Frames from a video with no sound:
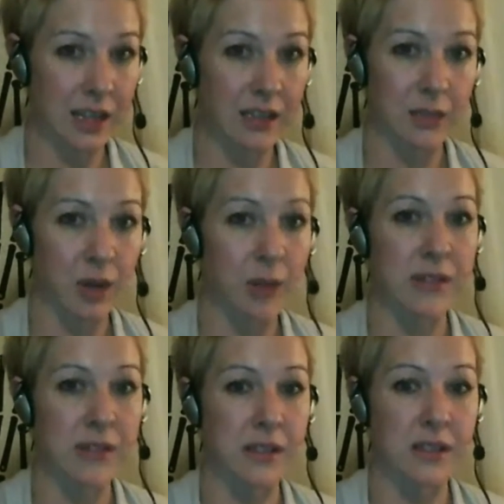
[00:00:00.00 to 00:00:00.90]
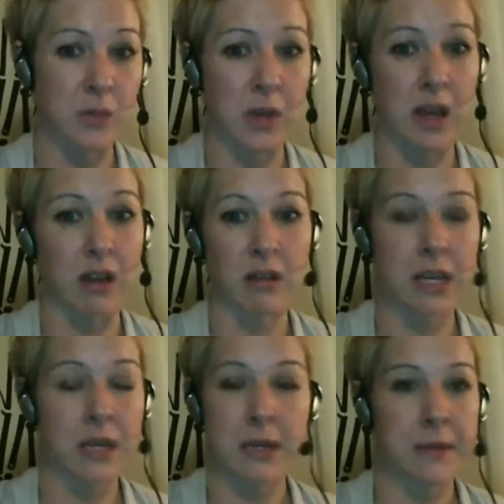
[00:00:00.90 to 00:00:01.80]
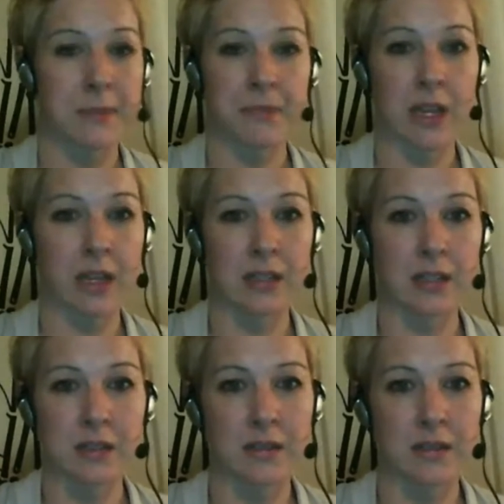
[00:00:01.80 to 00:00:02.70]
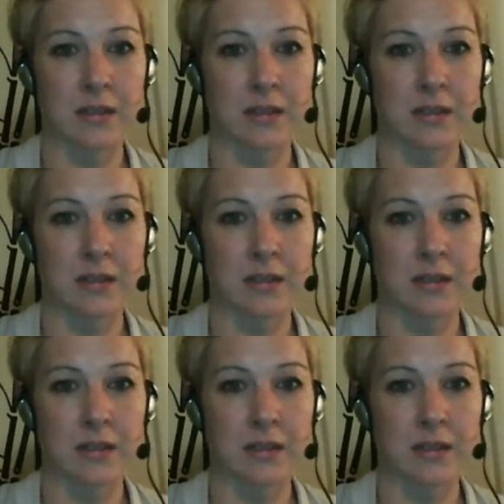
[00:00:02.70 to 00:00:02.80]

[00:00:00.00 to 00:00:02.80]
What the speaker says: on the premises as well, and